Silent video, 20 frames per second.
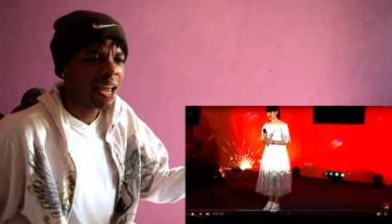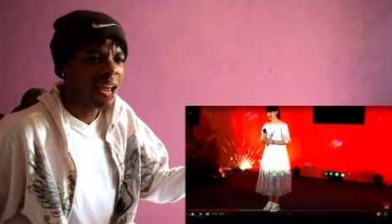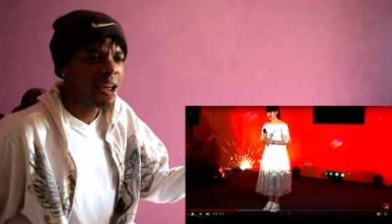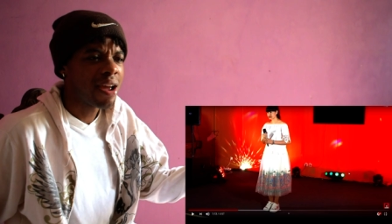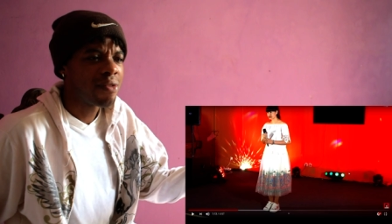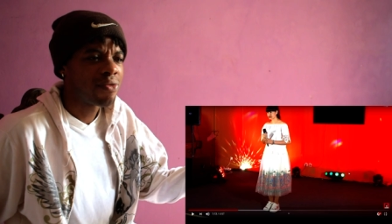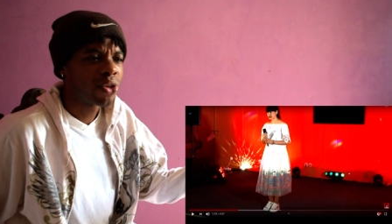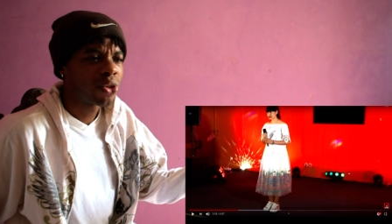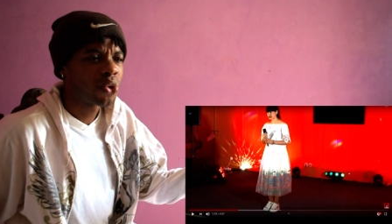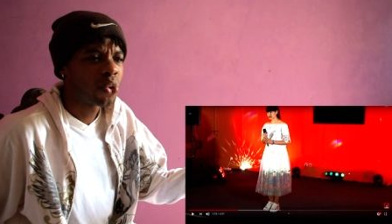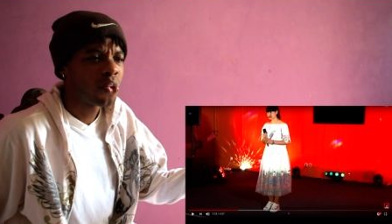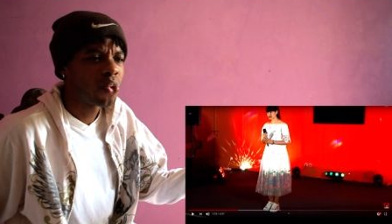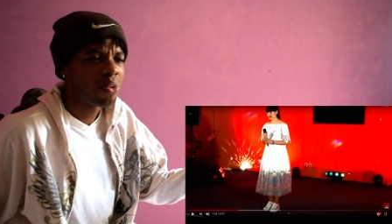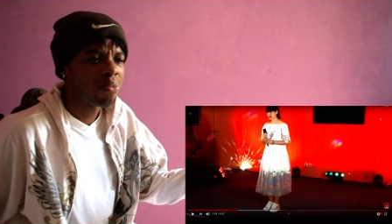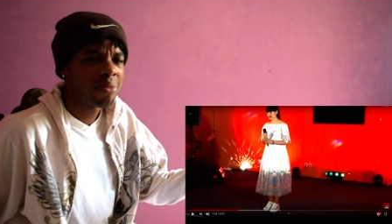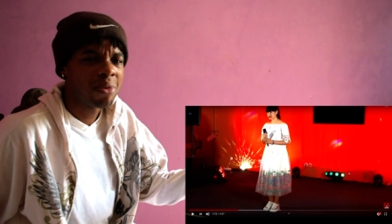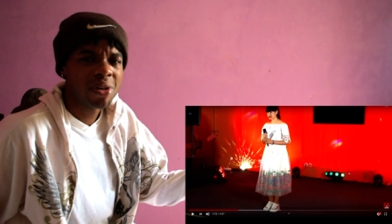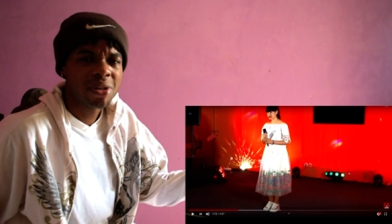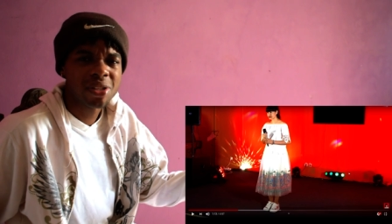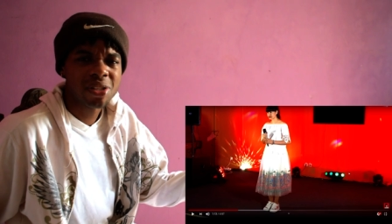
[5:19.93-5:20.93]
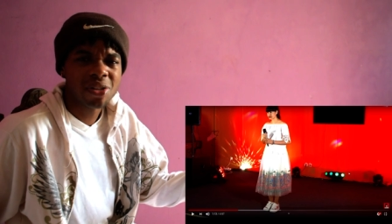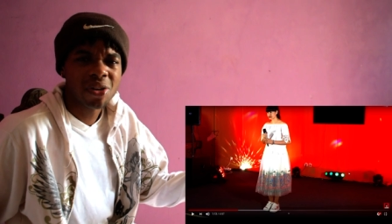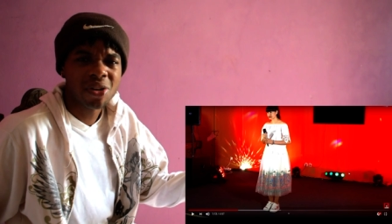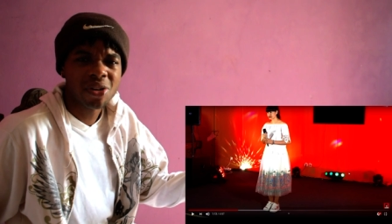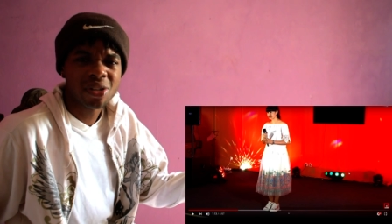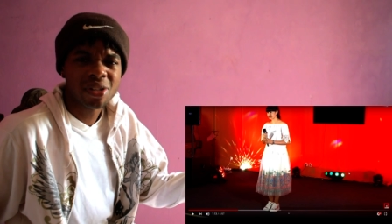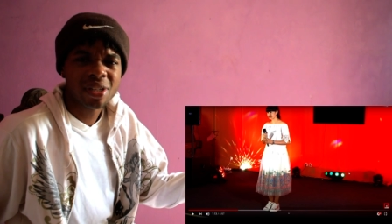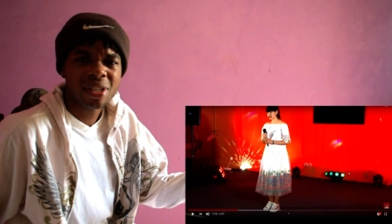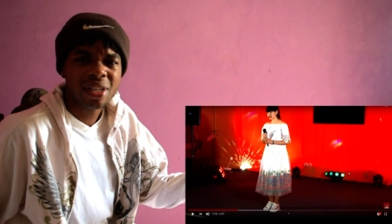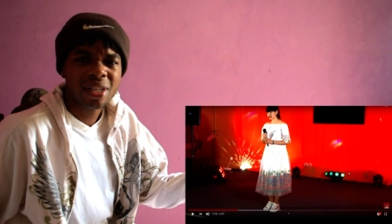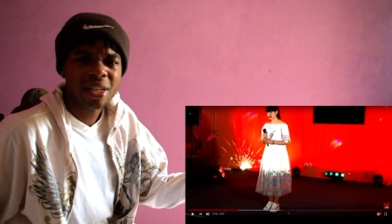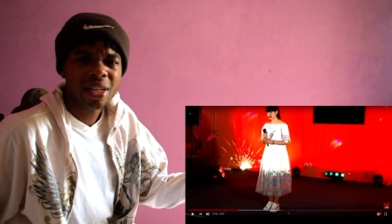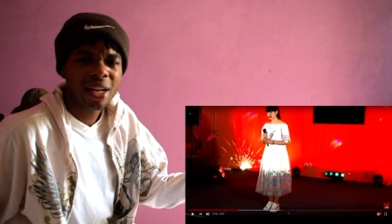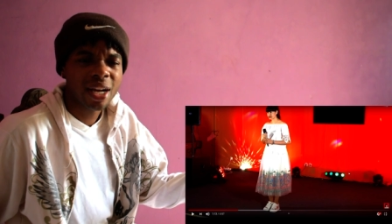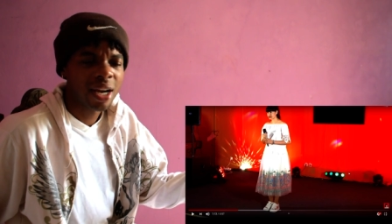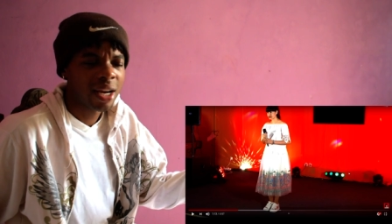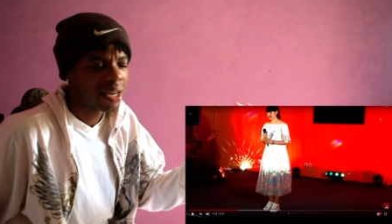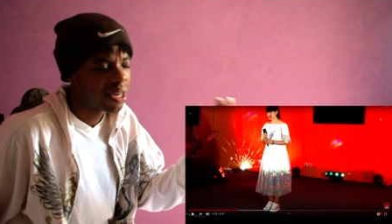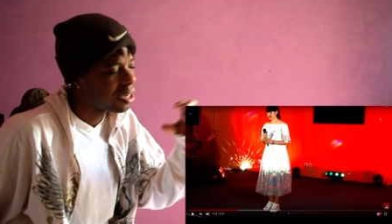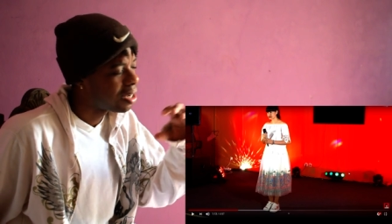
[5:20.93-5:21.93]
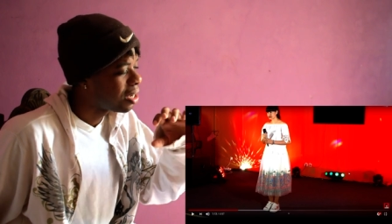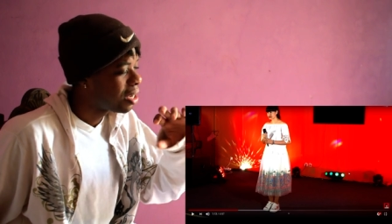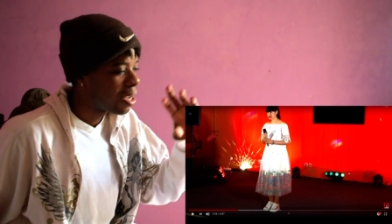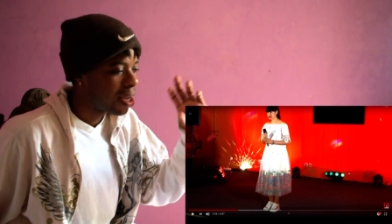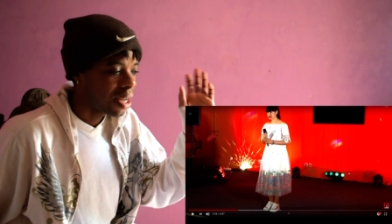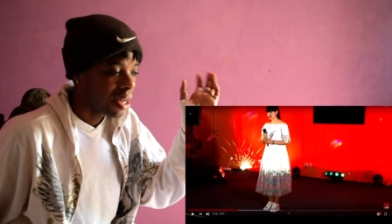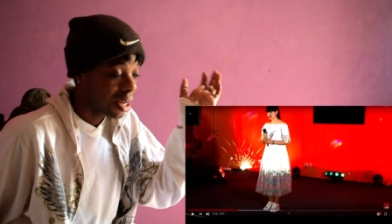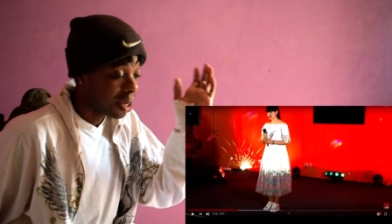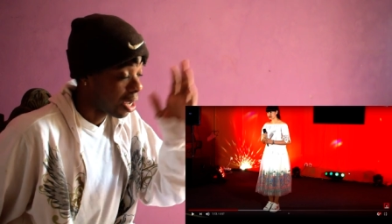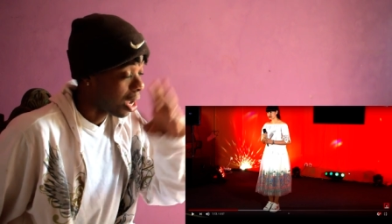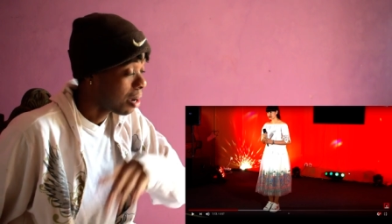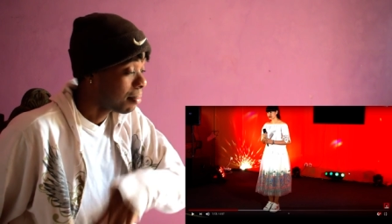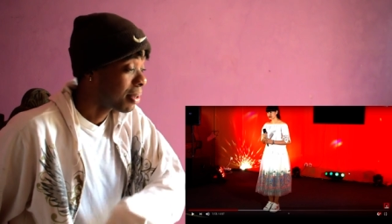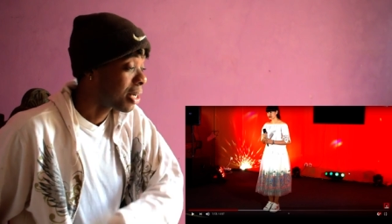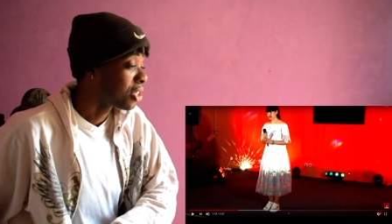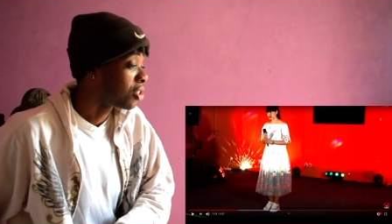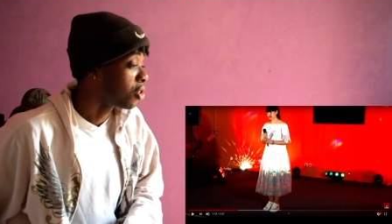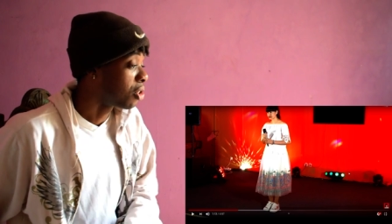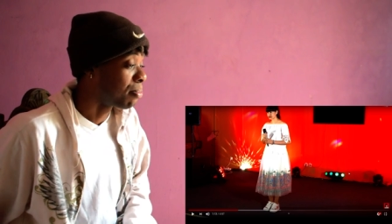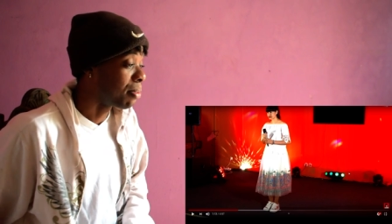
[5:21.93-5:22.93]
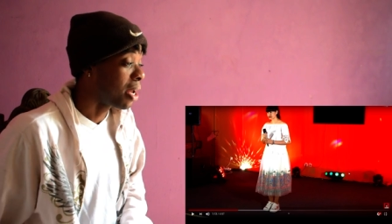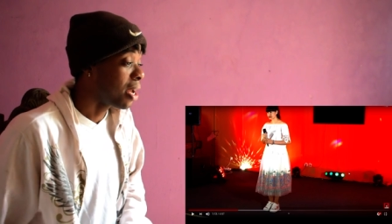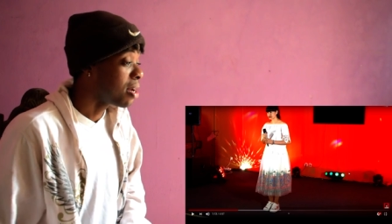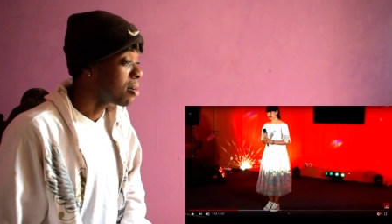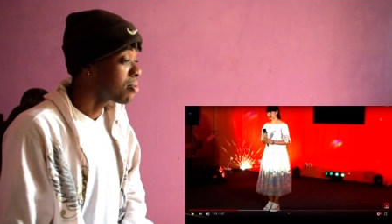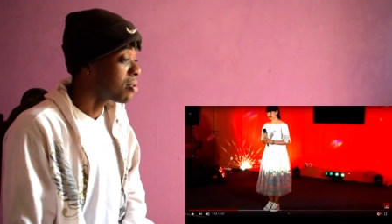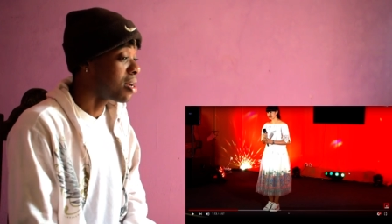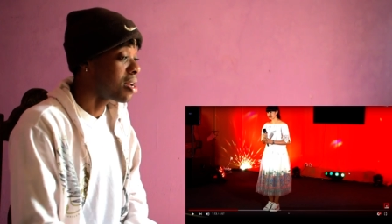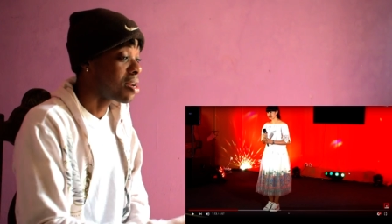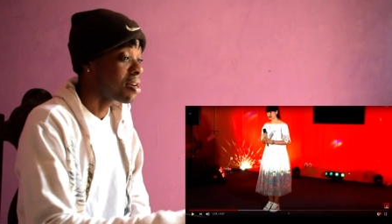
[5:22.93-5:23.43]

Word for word: every 2 months or I'm not tripping. Anyways,